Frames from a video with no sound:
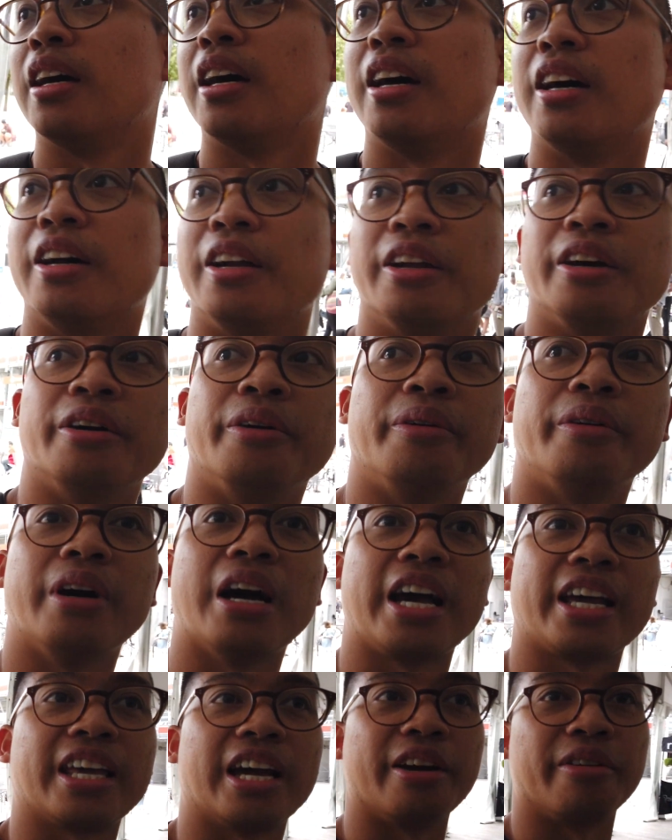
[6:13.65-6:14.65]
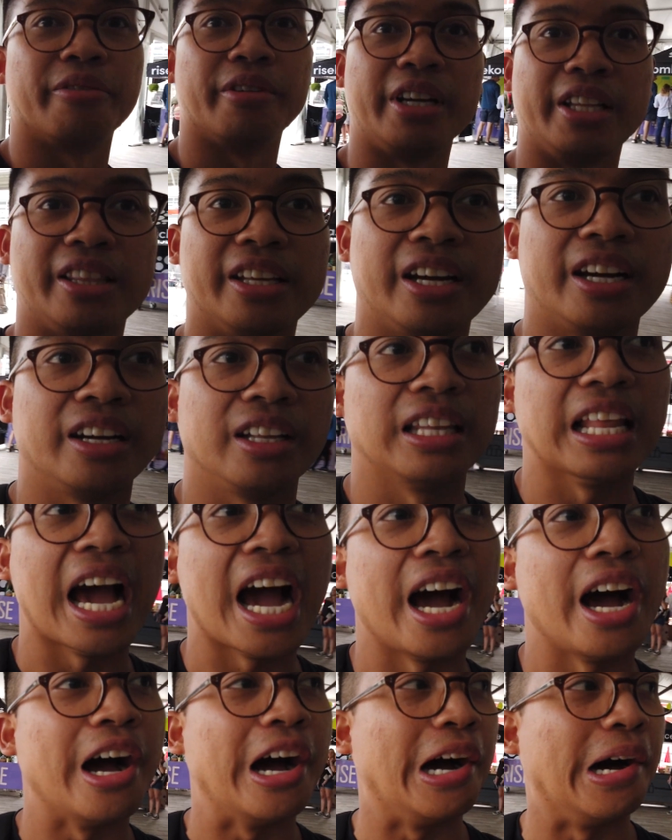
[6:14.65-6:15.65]
don't know, I can't read there.
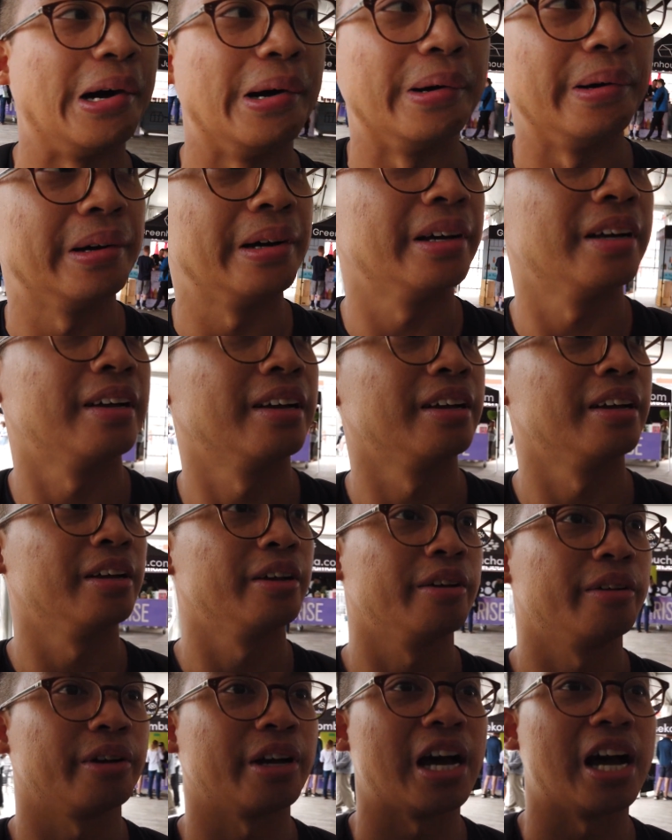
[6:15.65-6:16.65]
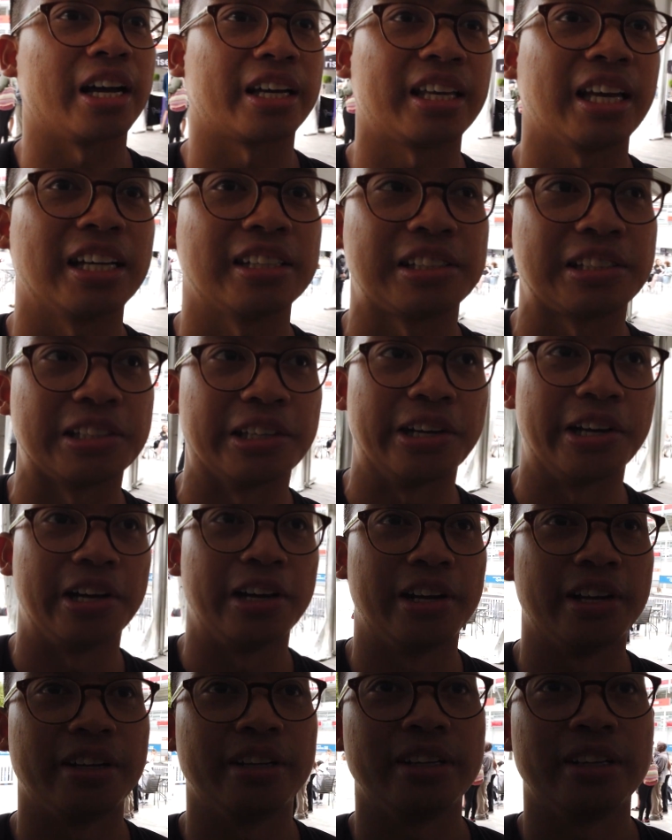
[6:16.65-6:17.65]
Lao. We got
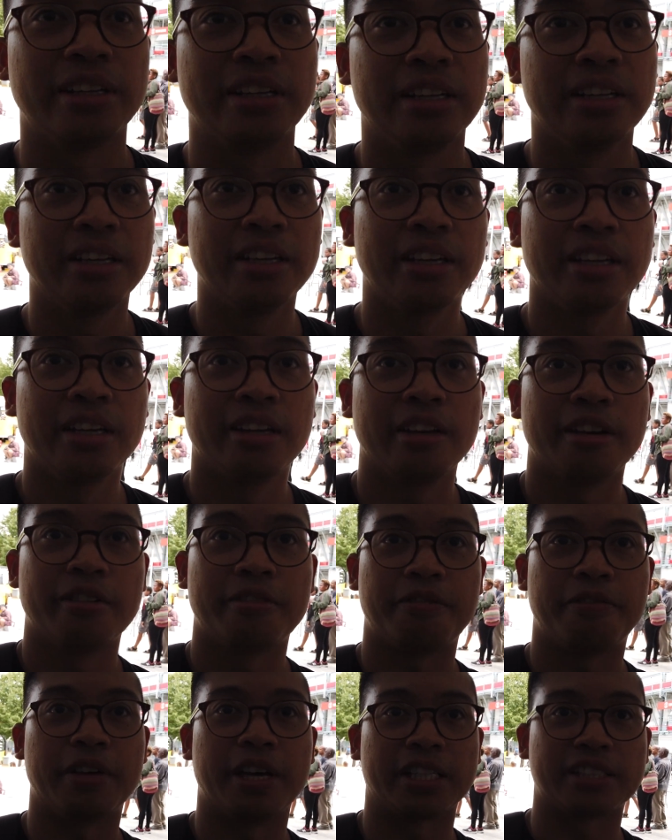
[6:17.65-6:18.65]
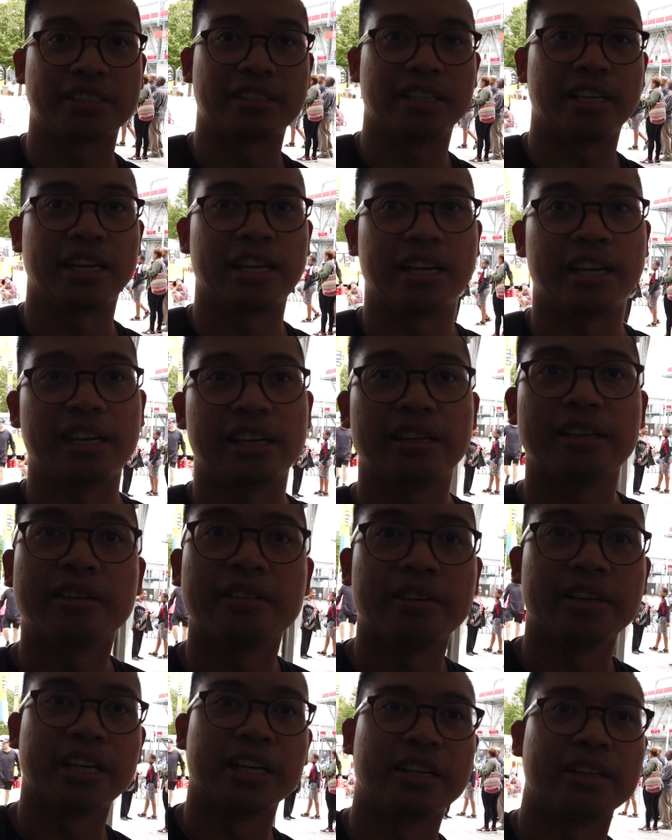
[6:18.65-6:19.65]
Quetzal. Fix It.
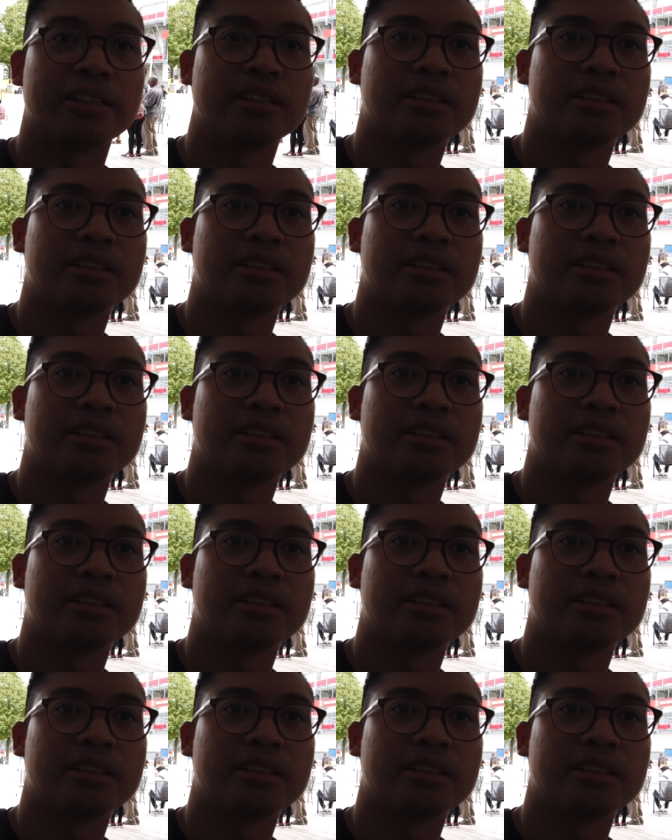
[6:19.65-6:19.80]
Wait,